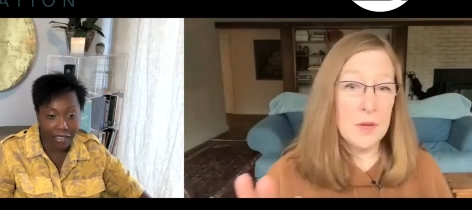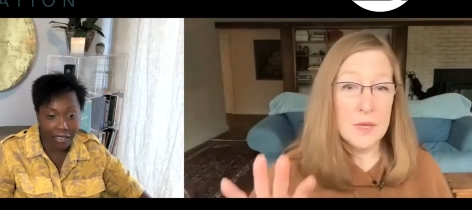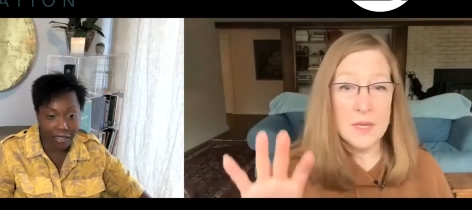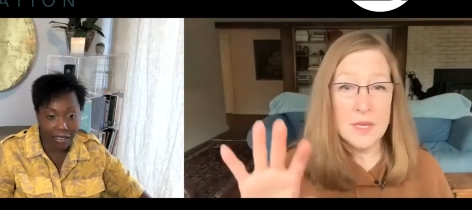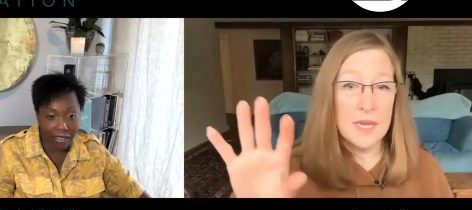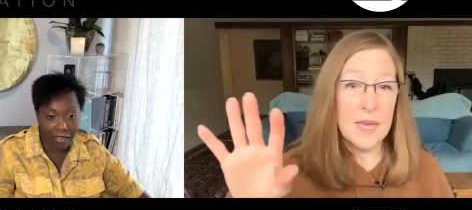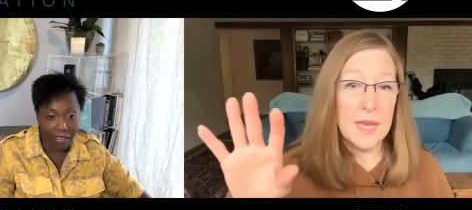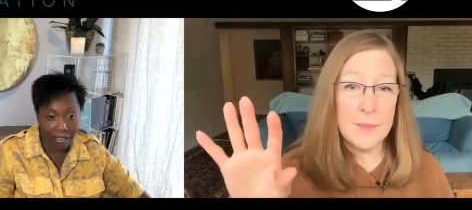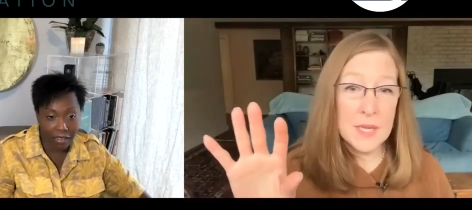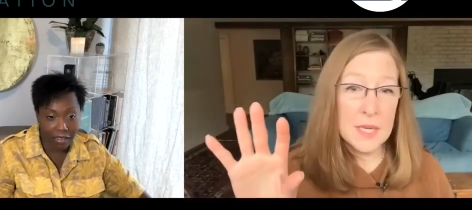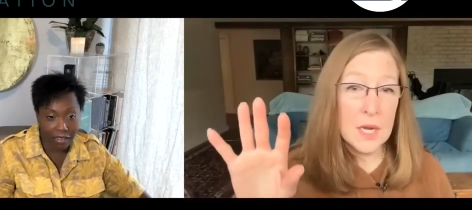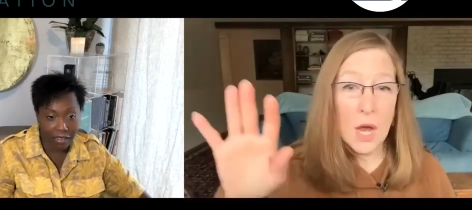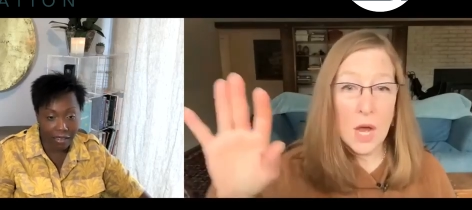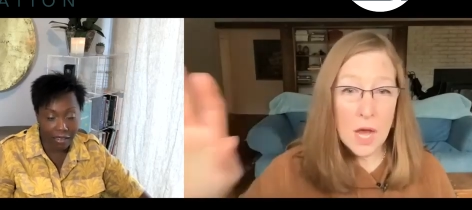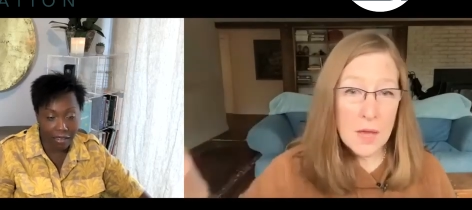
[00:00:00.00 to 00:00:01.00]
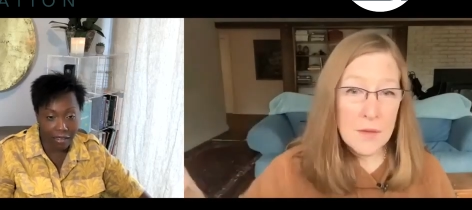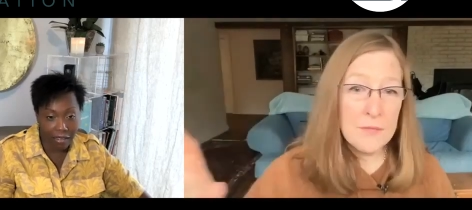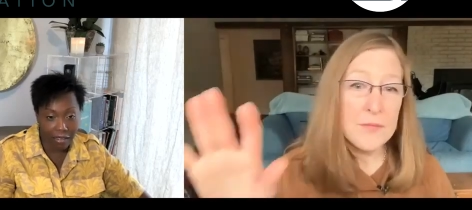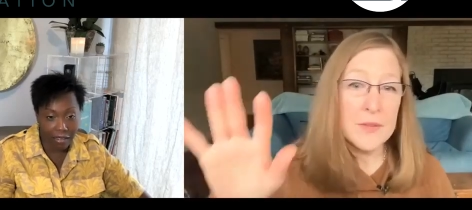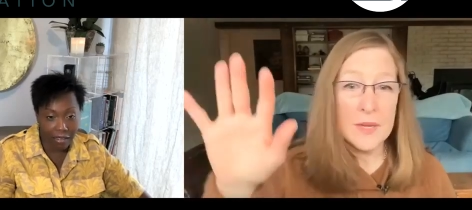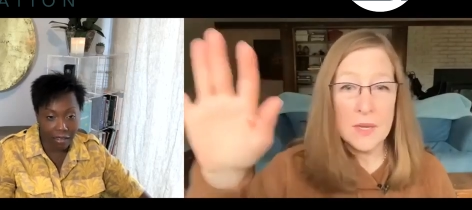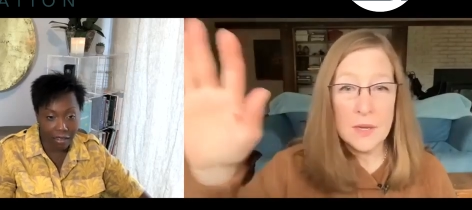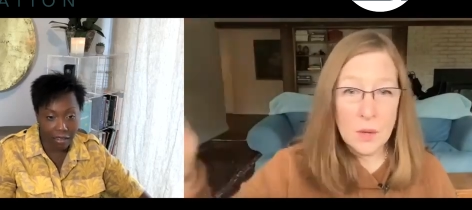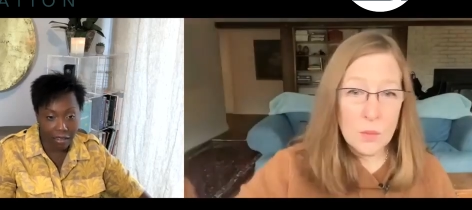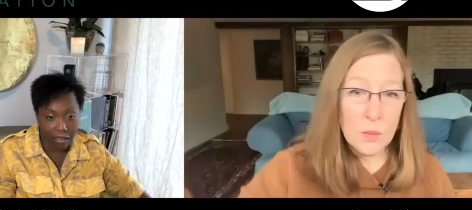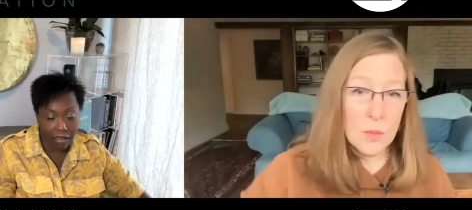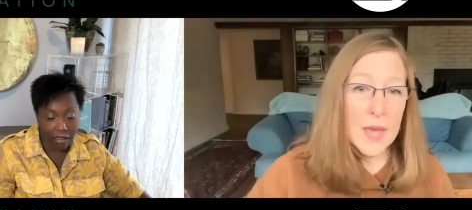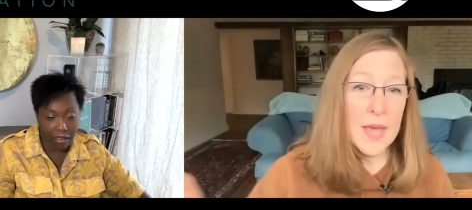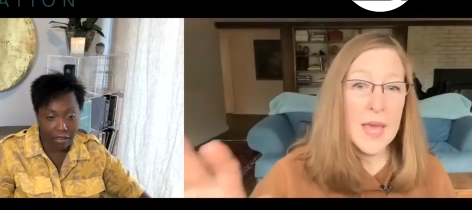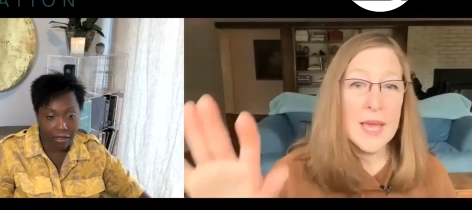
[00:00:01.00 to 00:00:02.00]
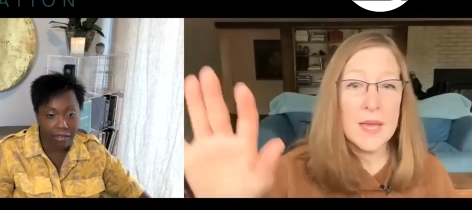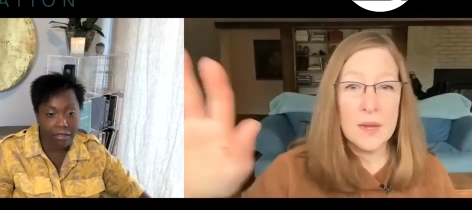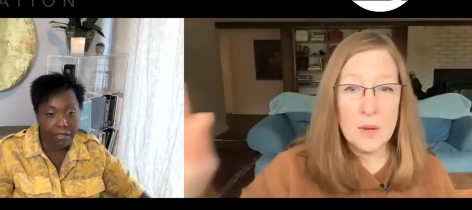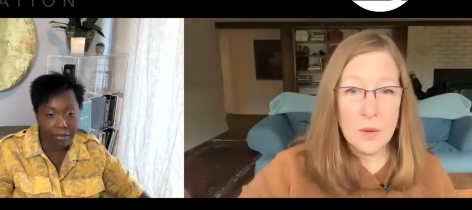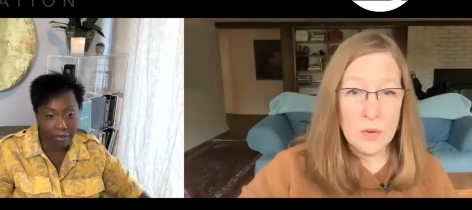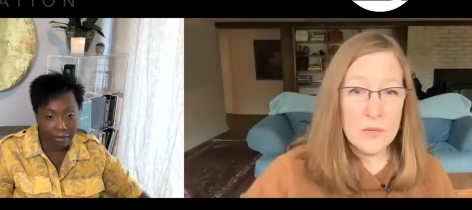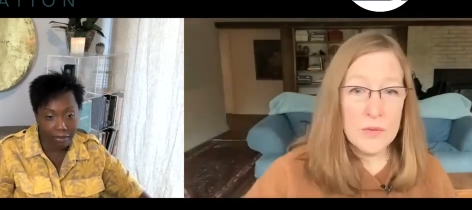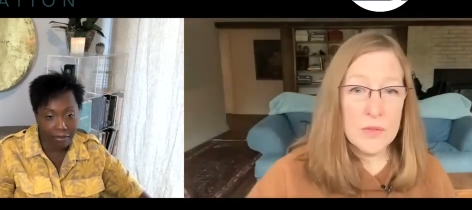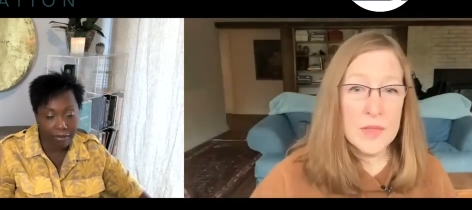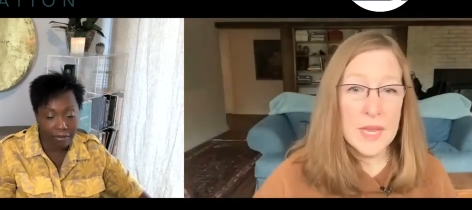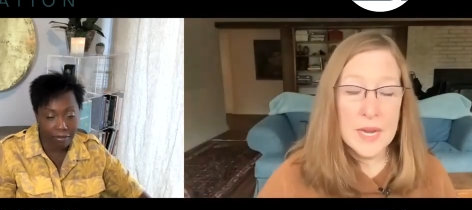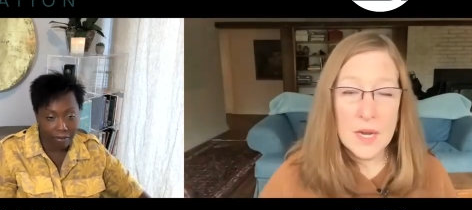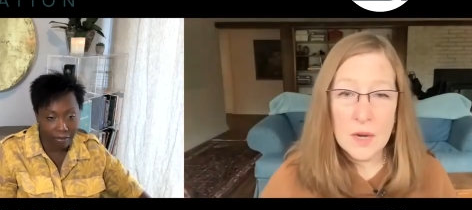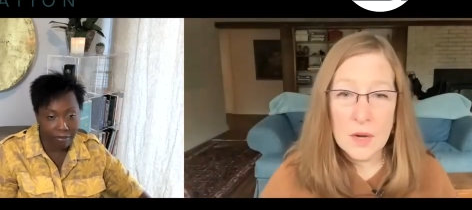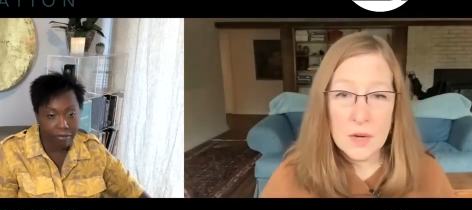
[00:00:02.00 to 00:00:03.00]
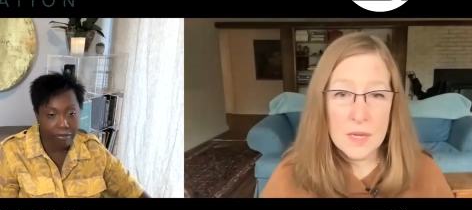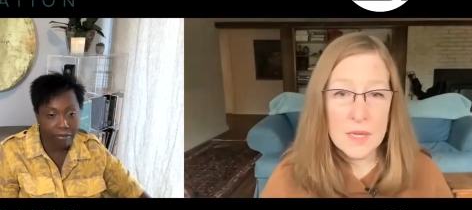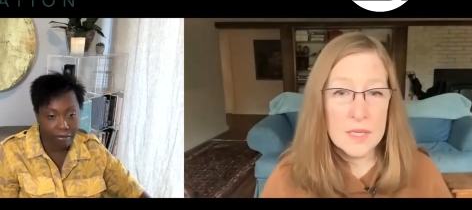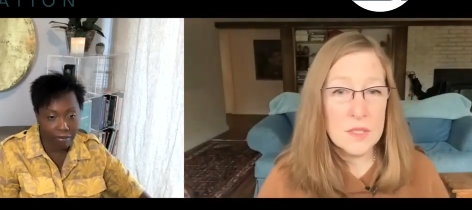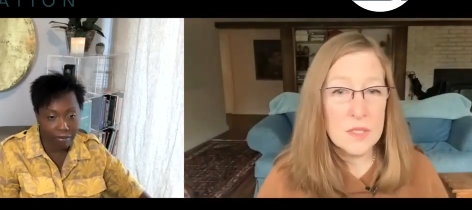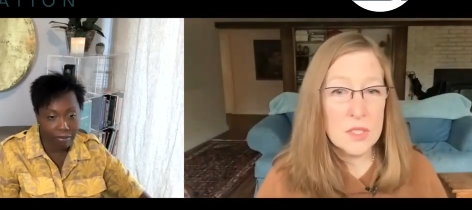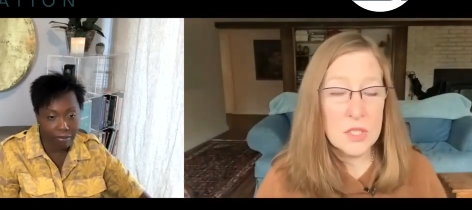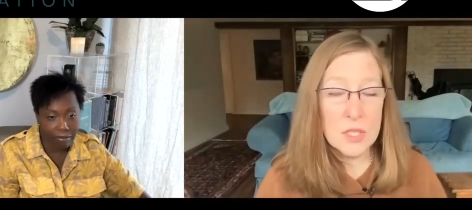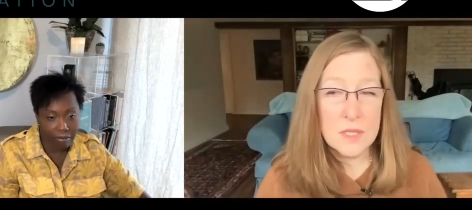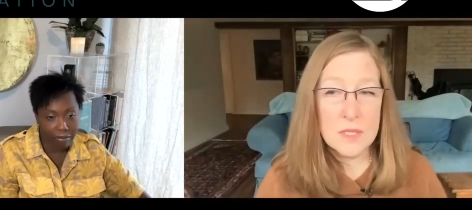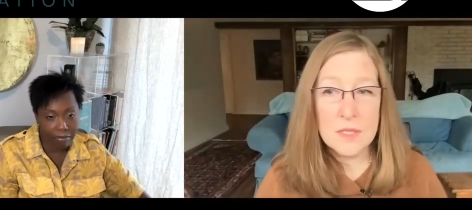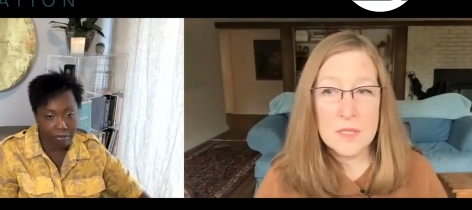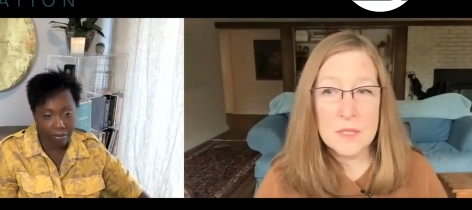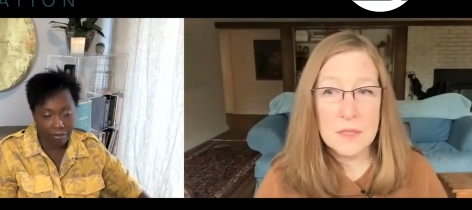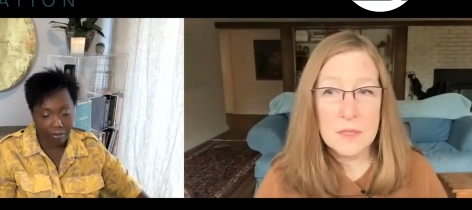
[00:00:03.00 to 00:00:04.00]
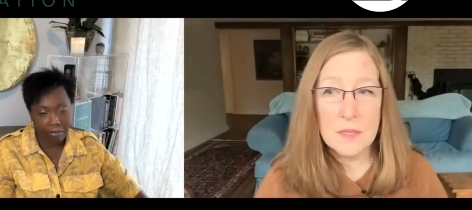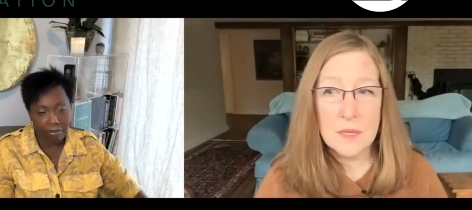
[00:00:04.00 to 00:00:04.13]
Speaker 1: eh, eh, I mean, off and away and over there, it's just